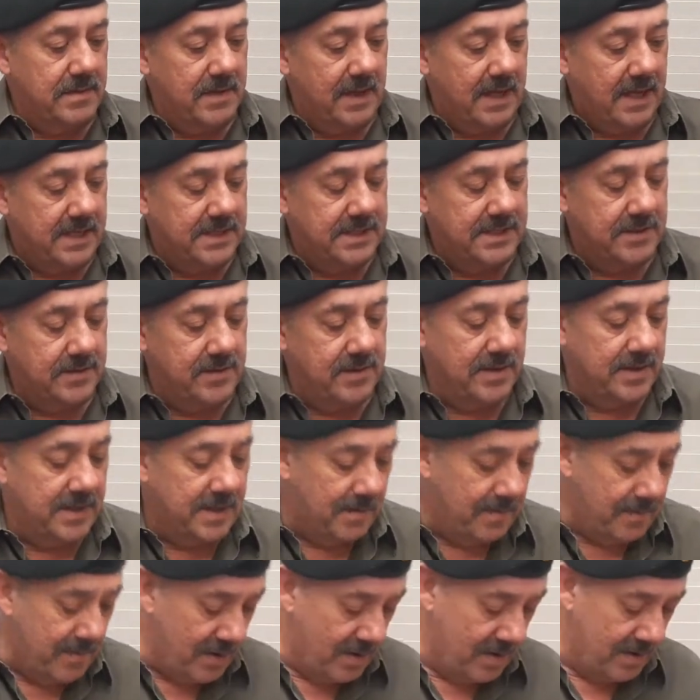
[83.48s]
a serial
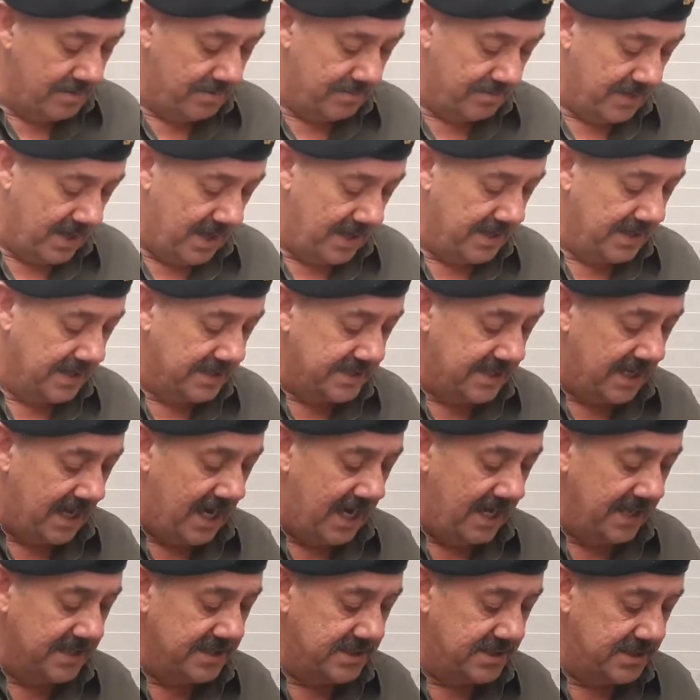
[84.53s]
number and the
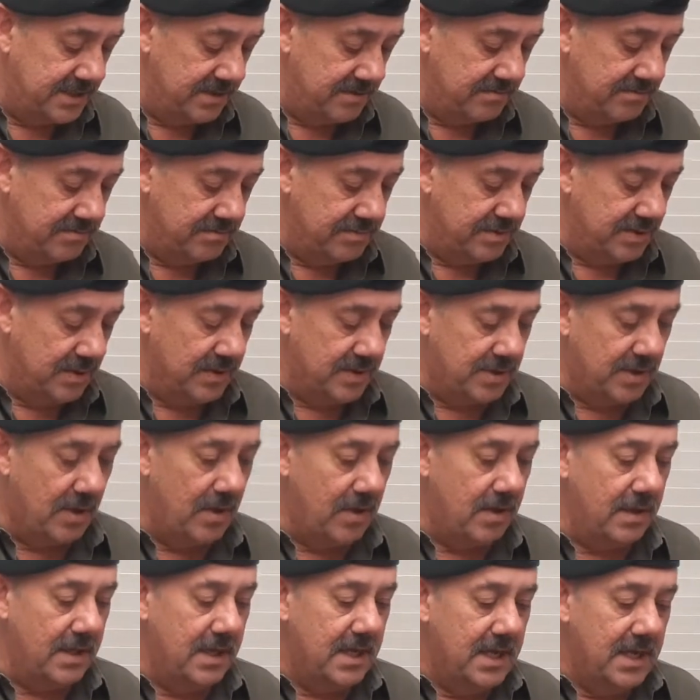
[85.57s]
size. So it's
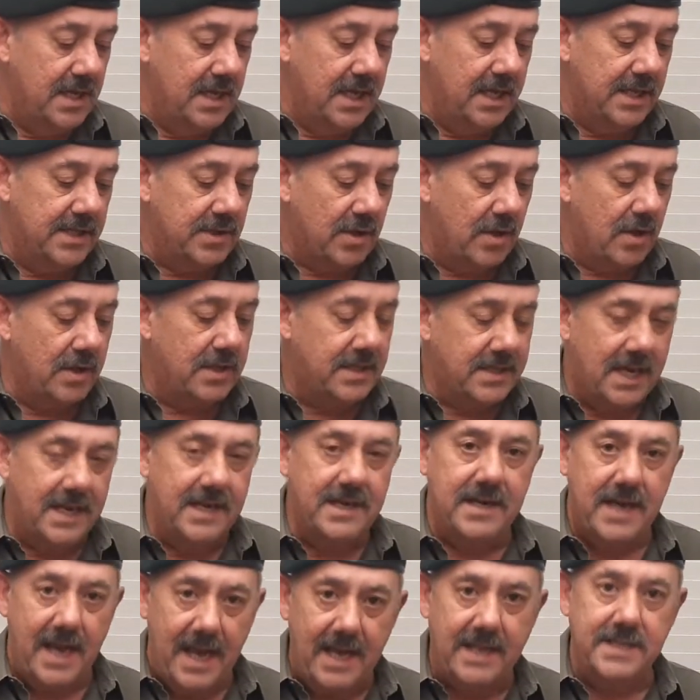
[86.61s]
all
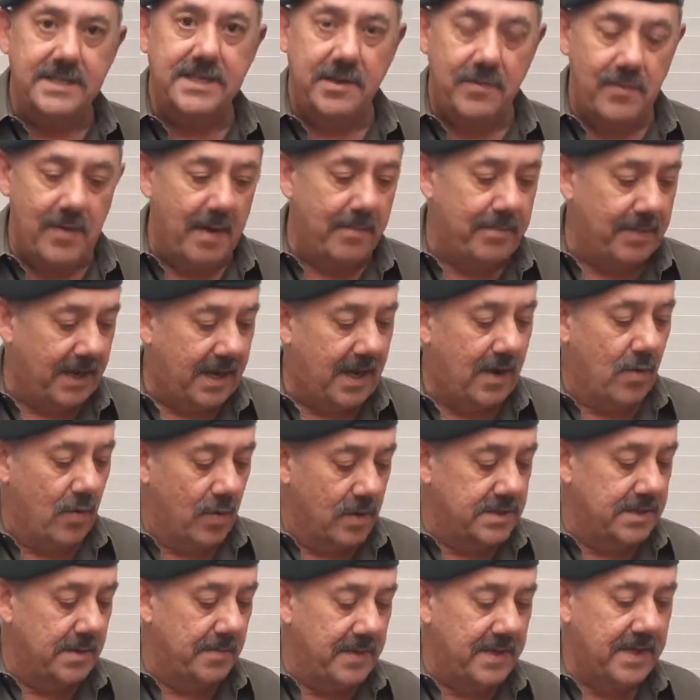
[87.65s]
done as a replica or
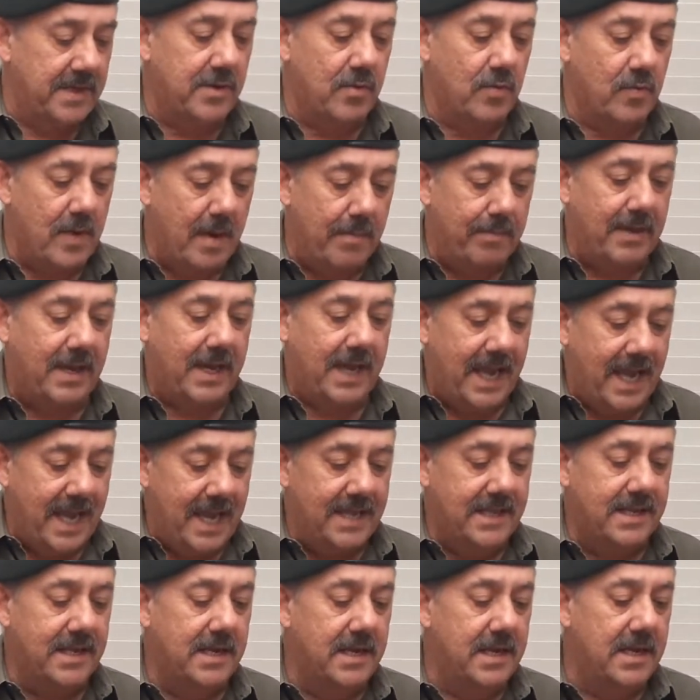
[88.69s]
something to
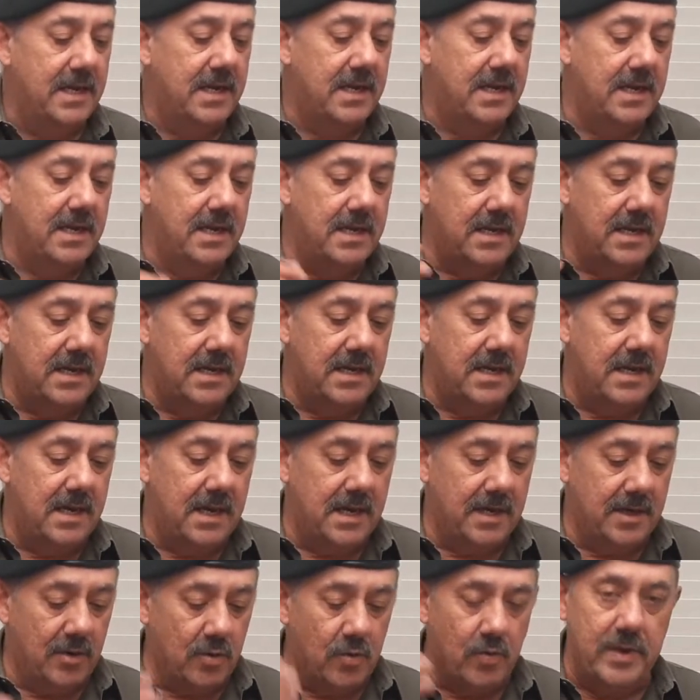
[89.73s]
replicate
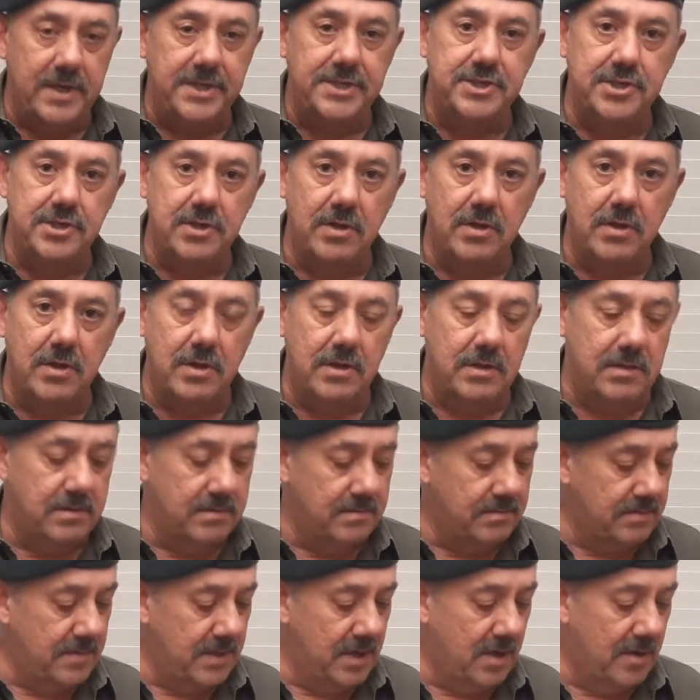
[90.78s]
an original
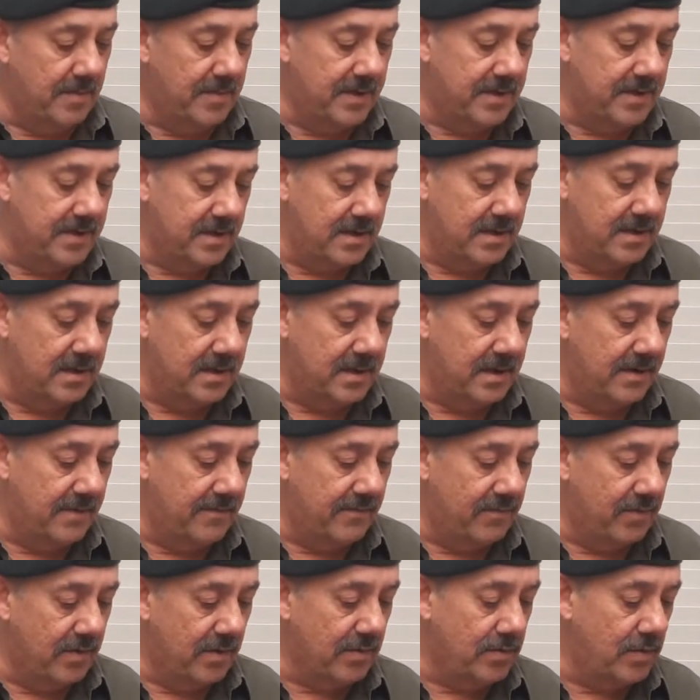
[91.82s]
helmet
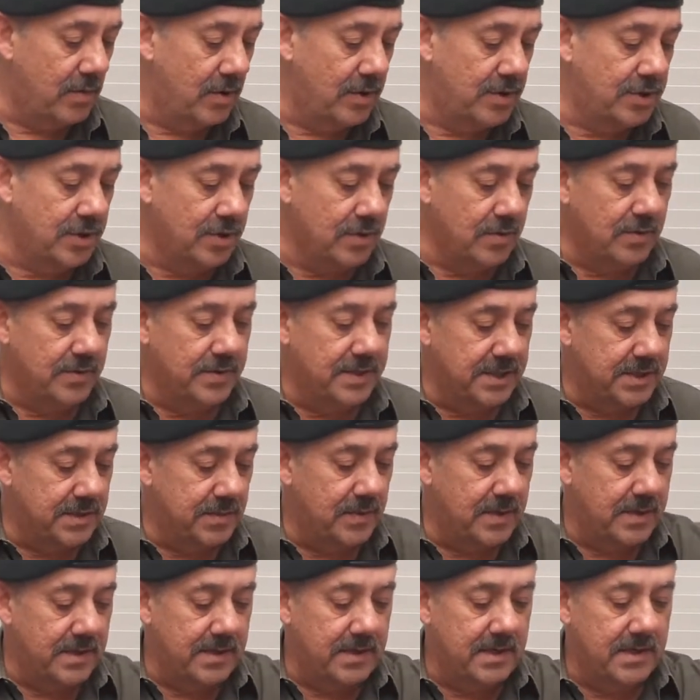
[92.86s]
of World War II, this
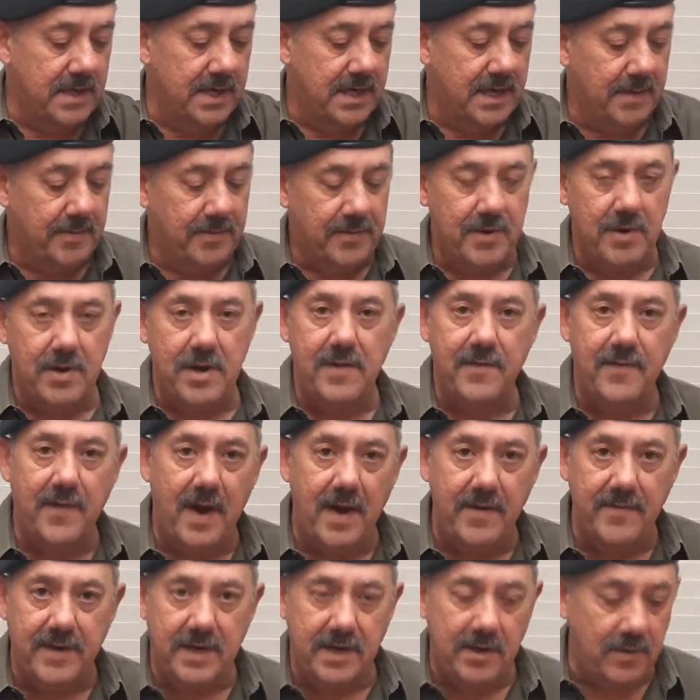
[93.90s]
one, an
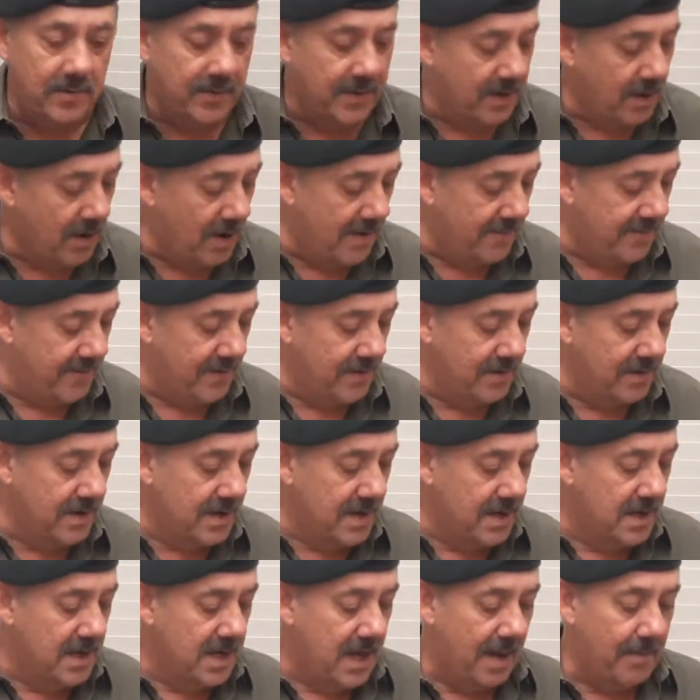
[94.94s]
M35, and I know they offer,
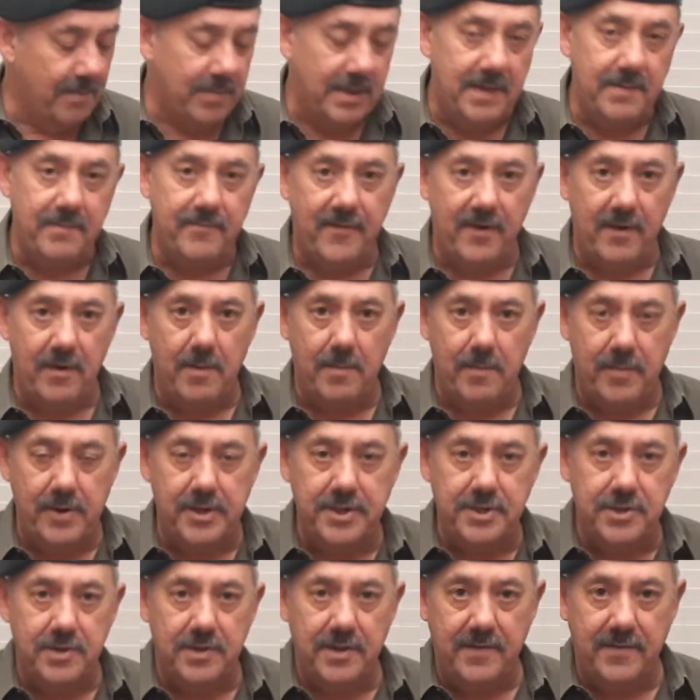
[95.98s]
I believe, or I'm pretty
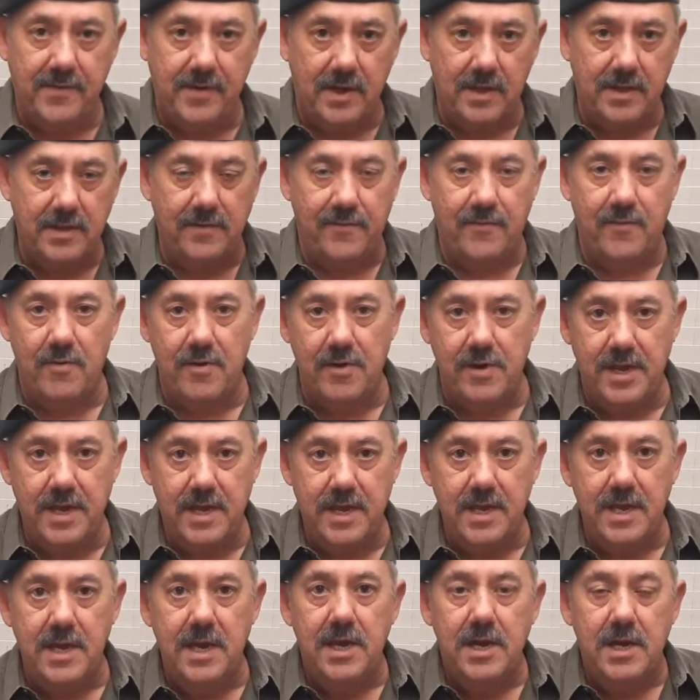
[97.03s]
sure they've got the
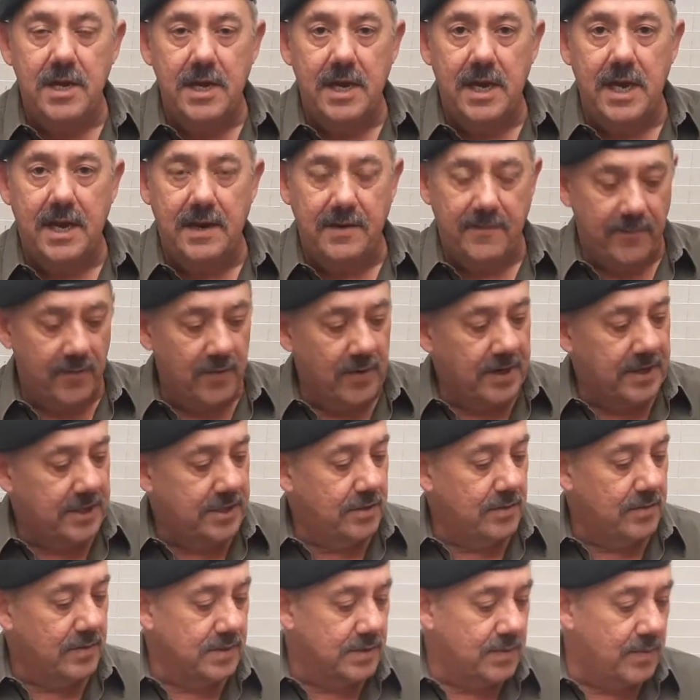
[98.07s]
40 and
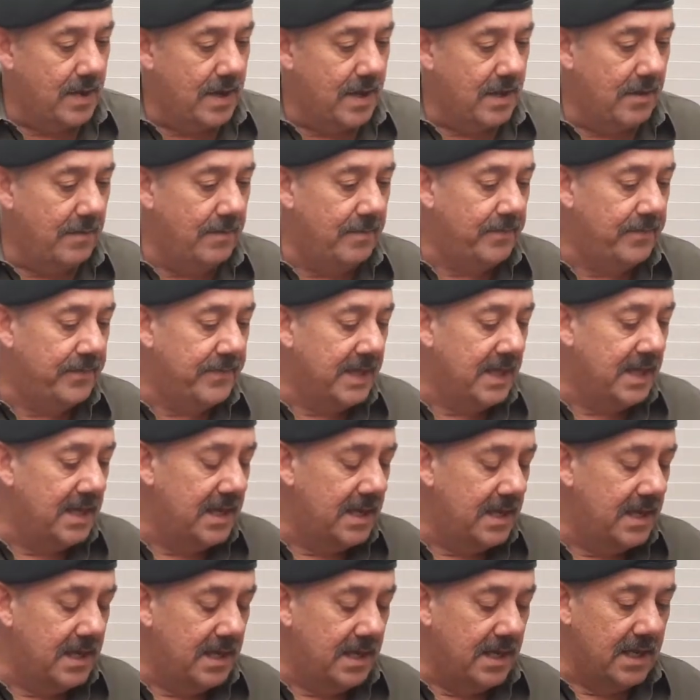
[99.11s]
42 as well.
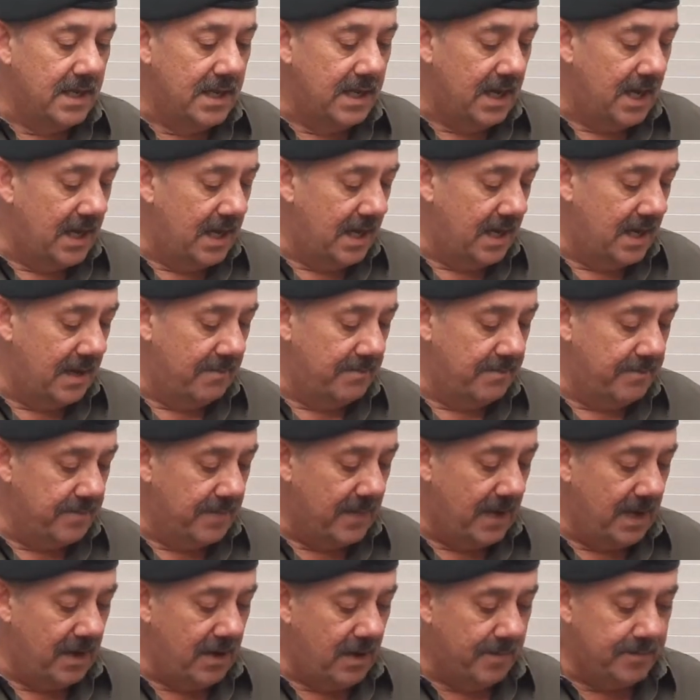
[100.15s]

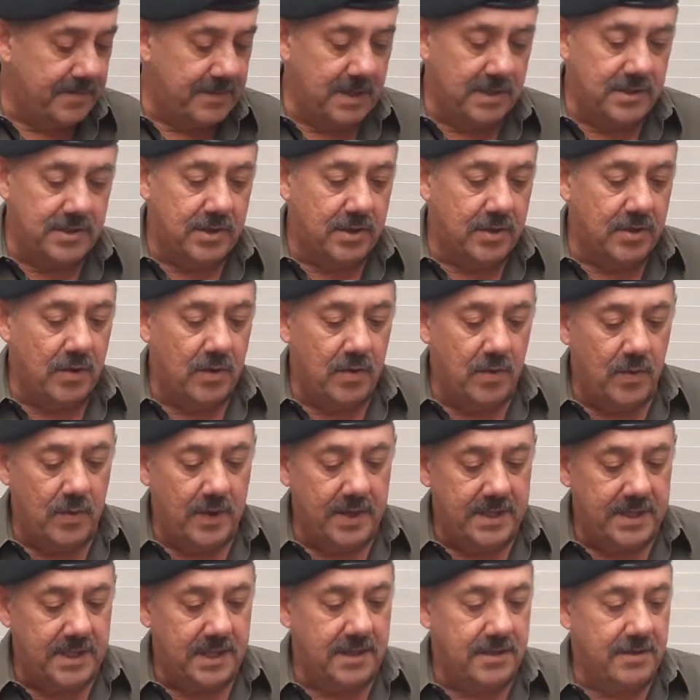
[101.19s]
I opted to go
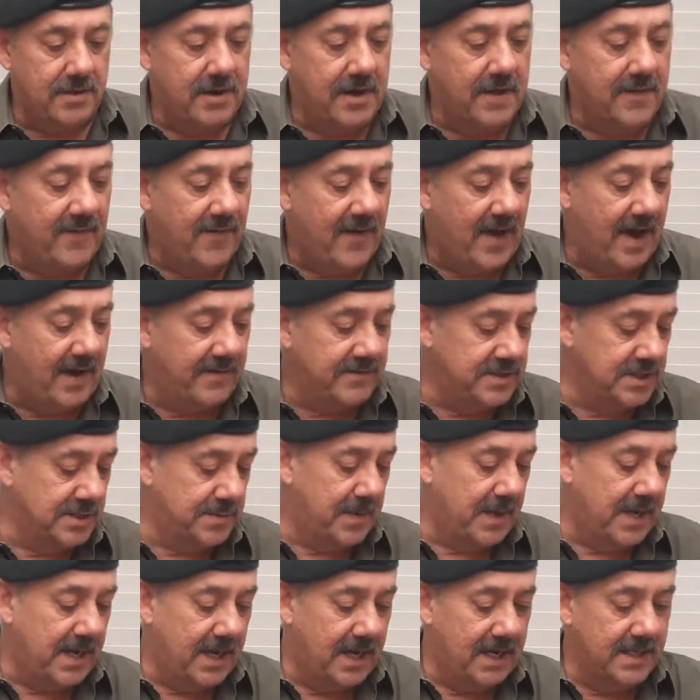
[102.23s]
with the 35 just
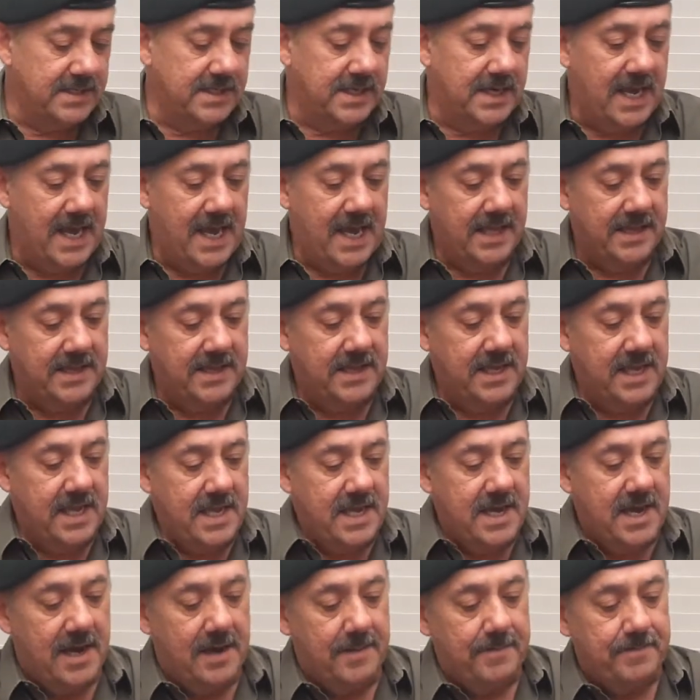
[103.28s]
because it had the